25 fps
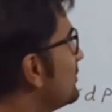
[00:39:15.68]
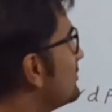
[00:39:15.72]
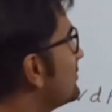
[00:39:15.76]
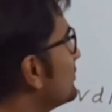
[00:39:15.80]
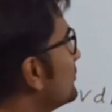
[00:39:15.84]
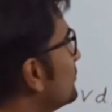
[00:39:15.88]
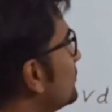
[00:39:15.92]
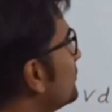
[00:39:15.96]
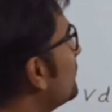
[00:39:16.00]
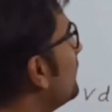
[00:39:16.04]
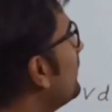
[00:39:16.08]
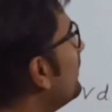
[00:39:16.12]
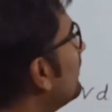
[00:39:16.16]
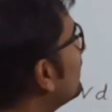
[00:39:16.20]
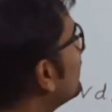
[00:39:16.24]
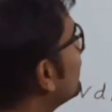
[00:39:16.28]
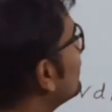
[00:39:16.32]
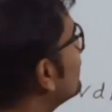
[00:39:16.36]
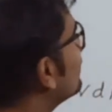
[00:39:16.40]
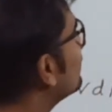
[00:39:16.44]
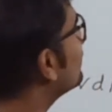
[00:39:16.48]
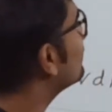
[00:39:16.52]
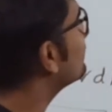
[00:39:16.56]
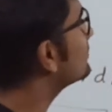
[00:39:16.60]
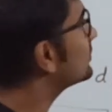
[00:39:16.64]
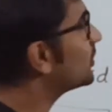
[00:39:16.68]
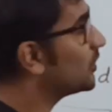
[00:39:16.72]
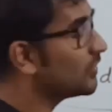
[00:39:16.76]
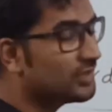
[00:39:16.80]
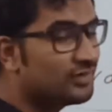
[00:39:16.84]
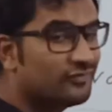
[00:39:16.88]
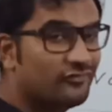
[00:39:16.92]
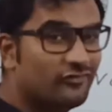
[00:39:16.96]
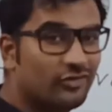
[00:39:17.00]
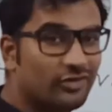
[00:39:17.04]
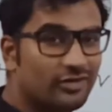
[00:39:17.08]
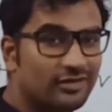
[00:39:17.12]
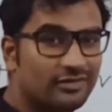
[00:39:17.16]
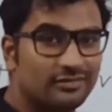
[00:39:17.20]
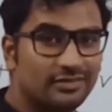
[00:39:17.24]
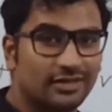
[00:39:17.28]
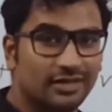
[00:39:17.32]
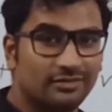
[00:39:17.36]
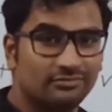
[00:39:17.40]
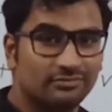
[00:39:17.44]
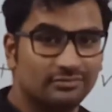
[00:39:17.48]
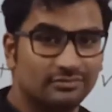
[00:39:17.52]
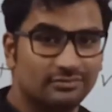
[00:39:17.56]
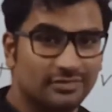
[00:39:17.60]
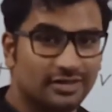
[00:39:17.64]
So sorry for
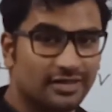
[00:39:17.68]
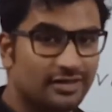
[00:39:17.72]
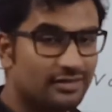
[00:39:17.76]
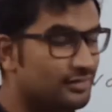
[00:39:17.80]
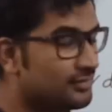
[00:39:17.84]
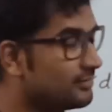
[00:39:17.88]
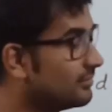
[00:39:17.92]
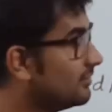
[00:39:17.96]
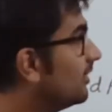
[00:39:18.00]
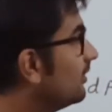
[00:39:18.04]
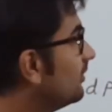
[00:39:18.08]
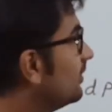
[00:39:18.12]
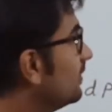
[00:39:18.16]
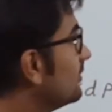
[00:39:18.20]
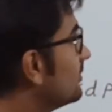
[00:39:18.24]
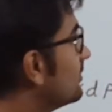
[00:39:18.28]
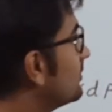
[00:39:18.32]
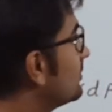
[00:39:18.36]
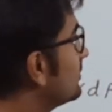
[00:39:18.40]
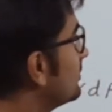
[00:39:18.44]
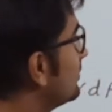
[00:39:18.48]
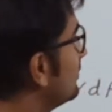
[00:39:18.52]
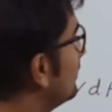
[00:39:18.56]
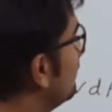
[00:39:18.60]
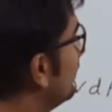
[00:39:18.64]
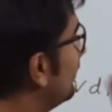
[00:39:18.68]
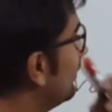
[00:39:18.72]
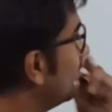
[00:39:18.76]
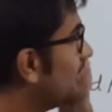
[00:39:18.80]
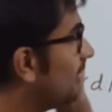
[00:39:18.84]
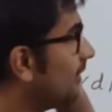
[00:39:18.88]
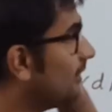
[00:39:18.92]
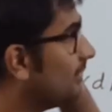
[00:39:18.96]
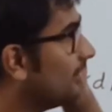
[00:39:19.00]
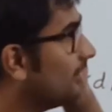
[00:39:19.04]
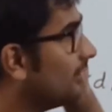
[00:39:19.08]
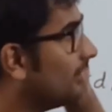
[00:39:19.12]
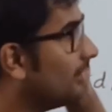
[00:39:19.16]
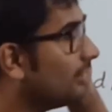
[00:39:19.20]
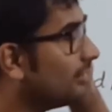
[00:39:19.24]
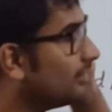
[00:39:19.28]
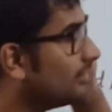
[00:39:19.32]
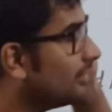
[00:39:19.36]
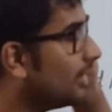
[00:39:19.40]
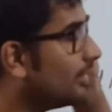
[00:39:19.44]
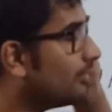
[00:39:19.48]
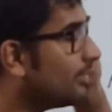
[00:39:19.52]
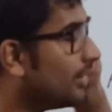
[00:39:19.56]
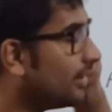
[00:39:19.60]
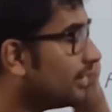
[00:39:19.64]
them, right? That is,
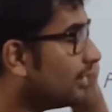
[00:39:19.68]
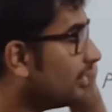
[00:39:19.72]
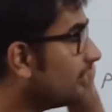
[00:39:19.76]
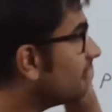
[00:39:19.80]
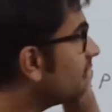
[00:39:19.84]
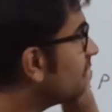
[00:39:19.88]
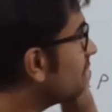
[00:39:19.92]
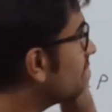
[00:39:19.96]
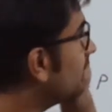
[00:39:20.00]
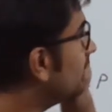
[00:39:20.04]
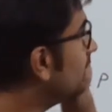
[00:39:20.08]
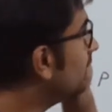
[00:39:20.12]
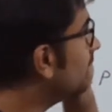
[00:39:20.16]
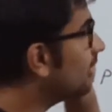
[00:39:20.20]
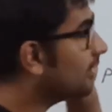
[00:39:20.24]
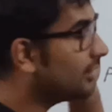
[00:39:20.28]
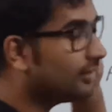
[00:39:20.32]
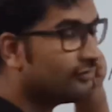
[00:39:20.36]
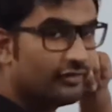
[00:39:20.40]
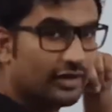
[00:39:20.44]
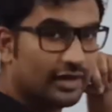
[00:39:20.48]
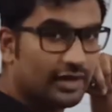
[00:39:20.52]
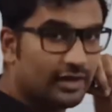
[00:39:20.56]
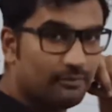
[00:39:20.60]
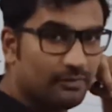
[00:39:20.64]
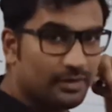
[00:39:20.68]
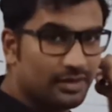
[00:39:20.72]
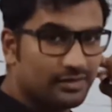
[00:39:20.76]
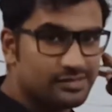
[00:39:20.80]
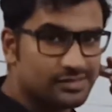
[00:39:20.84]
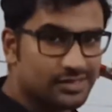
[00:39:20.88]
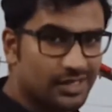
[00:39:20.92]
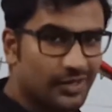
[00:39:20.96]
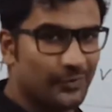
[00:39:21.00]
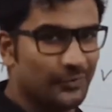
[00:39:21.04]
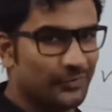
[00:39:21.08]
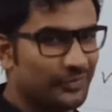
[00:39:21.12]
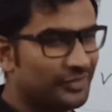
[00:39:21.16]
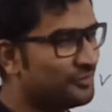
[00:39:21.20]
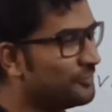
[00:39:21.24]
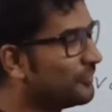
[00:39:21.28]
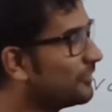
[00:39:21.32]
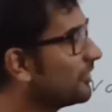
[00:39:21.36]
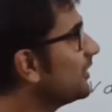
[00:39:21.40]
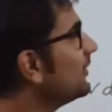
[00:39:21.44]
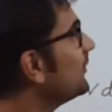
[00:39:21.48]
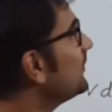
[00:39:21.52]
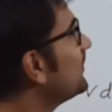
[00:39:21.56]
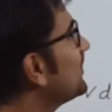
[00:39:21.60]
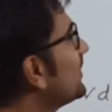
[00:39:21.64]
they might have heard a very big sound.
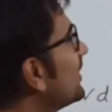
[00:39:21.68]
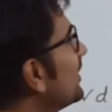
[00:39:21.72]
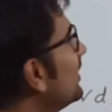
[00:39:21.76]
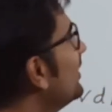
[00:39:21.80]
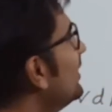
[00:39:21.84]
Okay.